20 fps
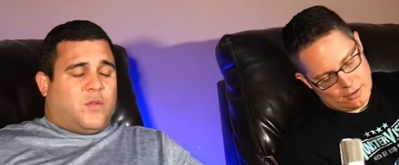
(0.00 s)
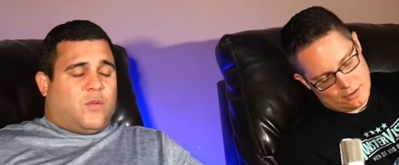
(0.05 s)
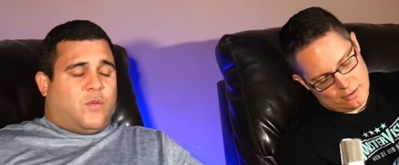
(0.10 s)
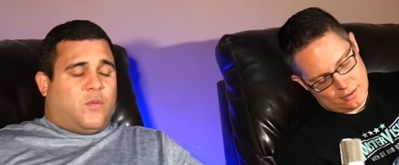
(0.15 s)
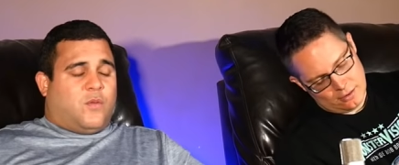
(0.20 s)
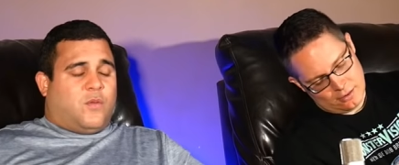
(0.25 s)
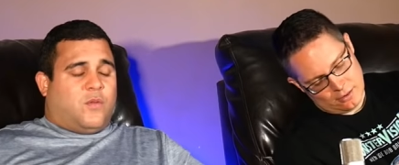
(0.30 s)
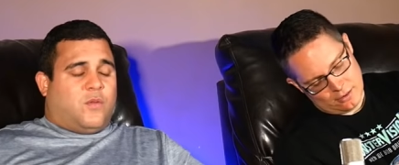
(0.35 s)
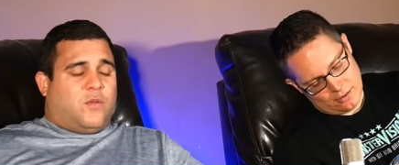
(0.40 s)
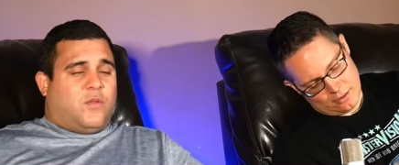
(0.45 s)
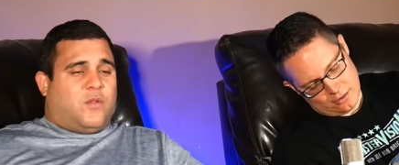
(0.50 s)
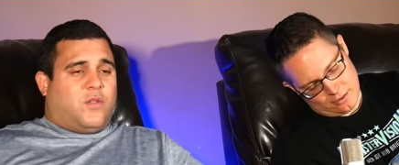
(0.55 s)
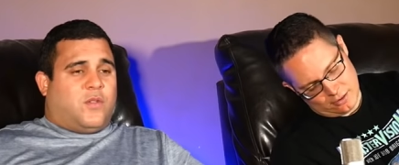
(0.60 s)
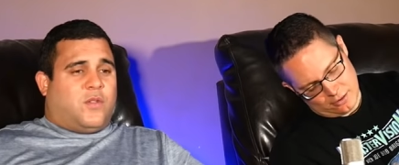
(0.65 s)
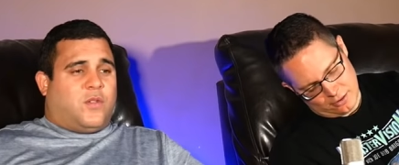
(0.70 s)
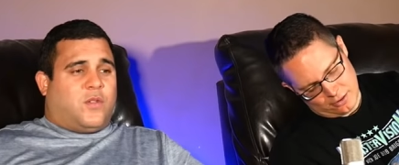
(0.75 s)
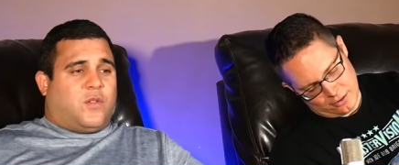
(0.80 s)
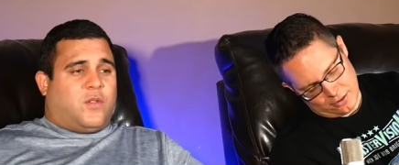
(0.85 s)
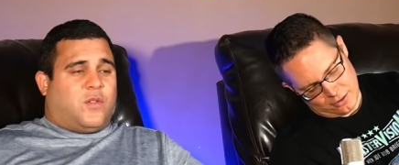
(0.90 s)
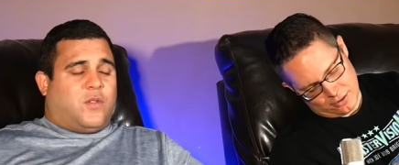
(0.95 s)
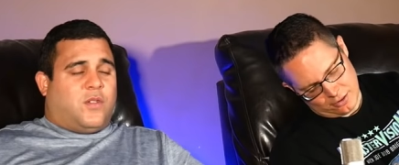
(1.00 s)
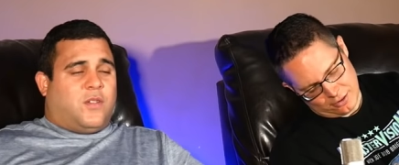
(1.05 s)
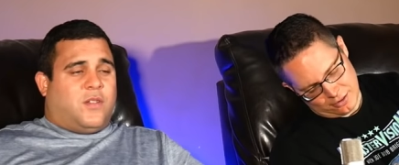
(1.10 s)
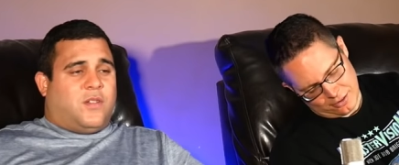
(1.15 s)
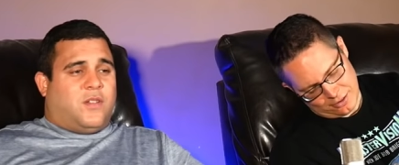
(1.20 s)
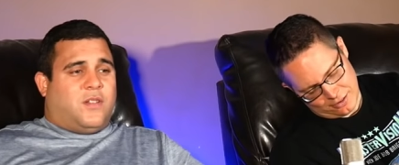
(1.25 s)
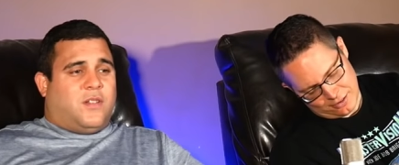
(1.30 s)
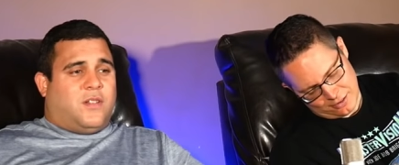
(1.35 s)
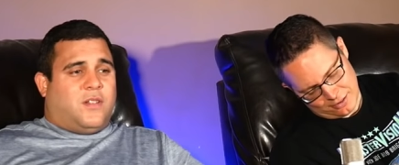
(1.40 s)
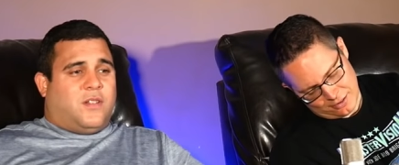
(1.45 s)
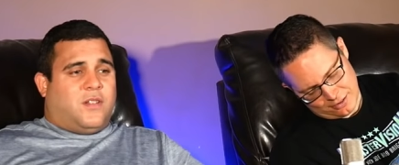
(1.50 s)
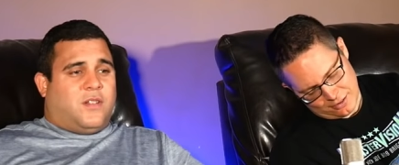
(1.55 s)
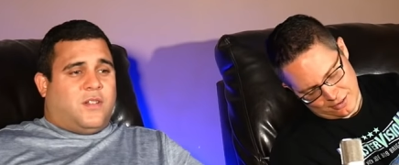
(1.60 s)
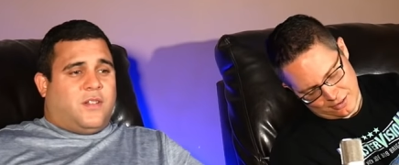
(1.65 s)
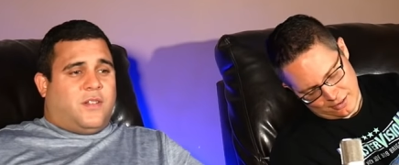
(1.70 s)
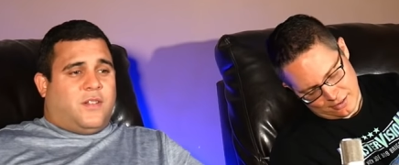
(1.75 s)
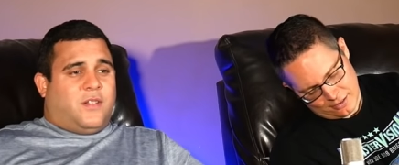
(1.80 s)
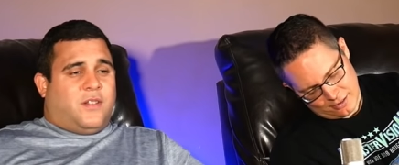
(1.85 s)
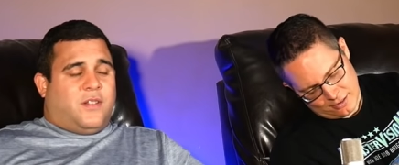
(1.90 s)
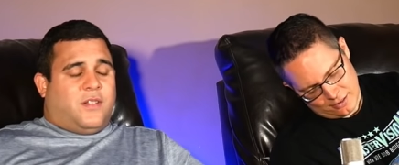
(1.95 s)
Speaker 1: taking place.
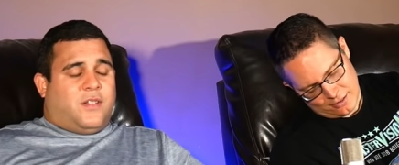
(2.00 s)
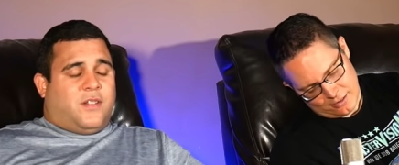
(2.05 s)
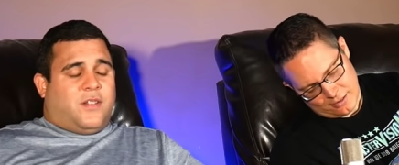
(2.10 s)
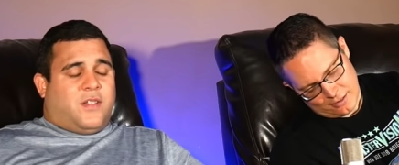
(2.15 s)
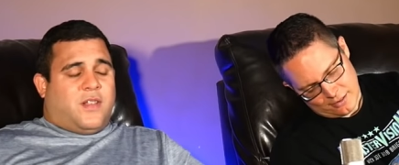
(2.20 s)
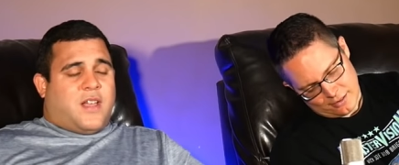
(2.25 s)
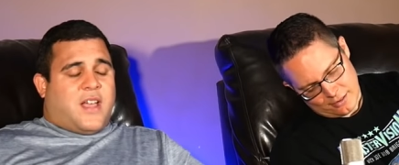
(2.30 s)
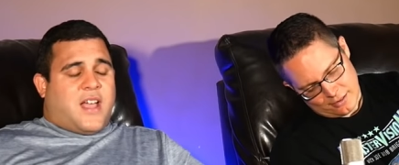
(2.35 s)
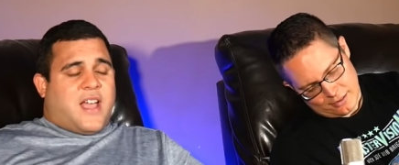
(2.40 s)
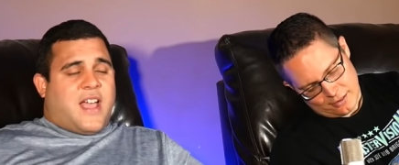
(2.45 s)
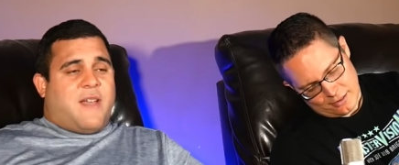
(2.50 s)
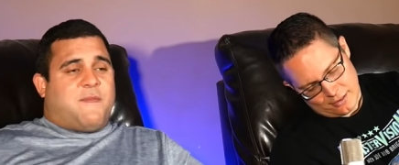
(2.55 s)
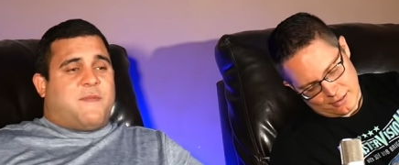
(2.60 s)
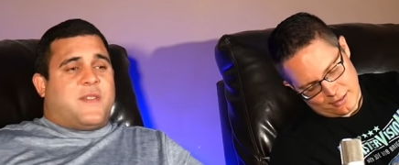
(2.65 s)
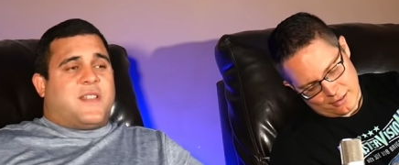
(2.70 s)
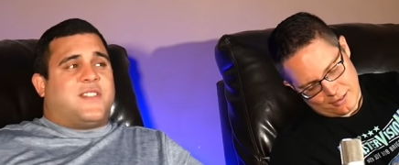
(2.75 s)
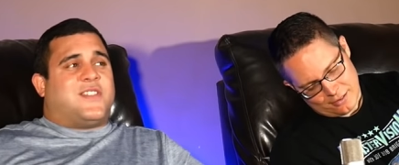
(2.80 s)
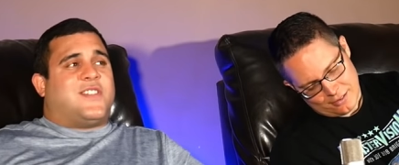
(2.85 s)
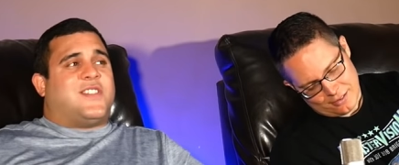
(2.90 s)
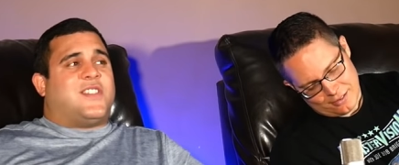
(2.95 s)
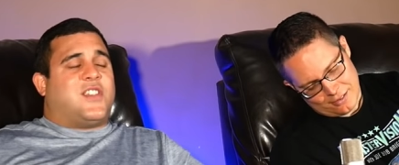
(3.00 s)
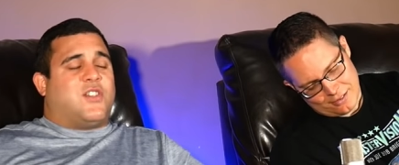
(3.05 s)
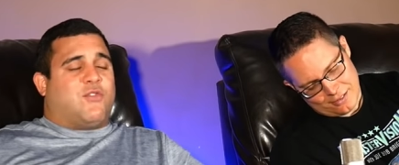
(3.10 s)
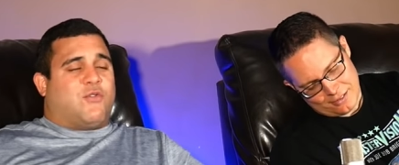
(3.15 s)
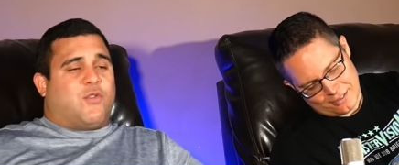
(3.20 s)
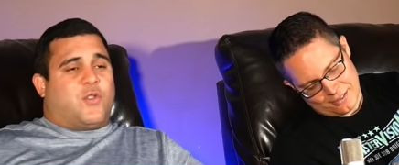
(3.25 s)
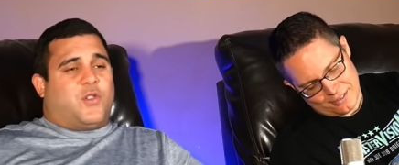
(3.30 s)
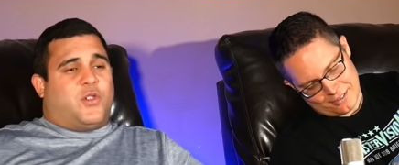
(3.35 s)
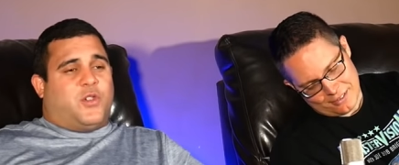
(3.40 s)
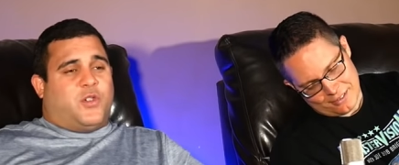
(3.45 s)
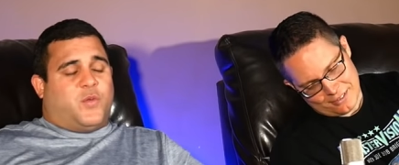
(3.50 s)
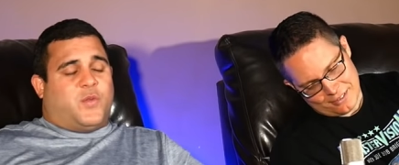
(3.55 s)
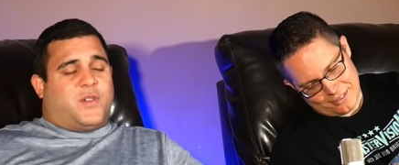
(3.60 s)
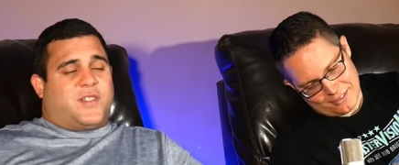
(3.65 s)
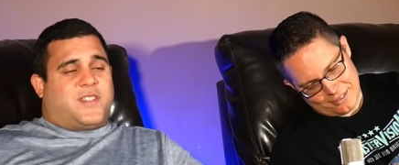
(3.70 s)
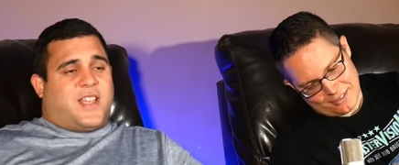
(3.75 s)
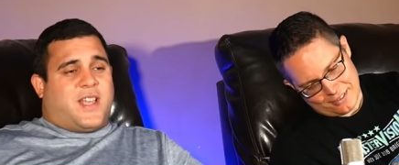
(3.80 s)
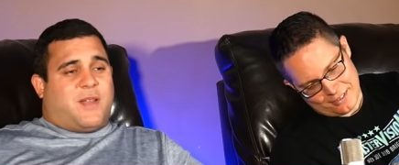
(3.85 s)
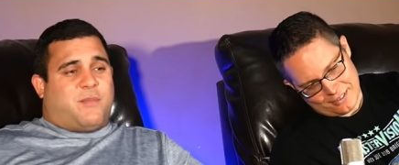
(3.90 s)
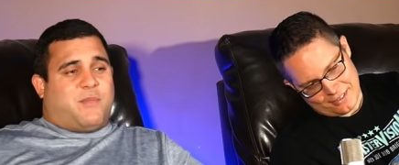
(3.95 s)
I have zero clue what
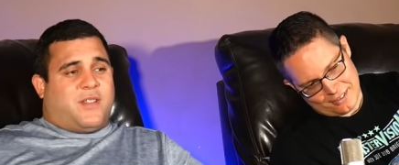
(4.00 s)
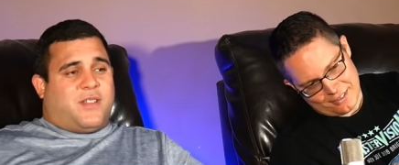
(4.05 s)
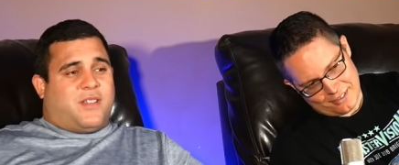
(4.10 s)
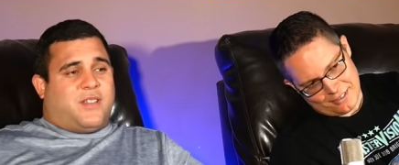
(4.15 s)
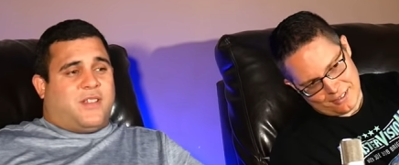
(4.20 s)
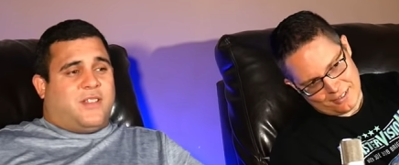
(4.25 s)
is happening.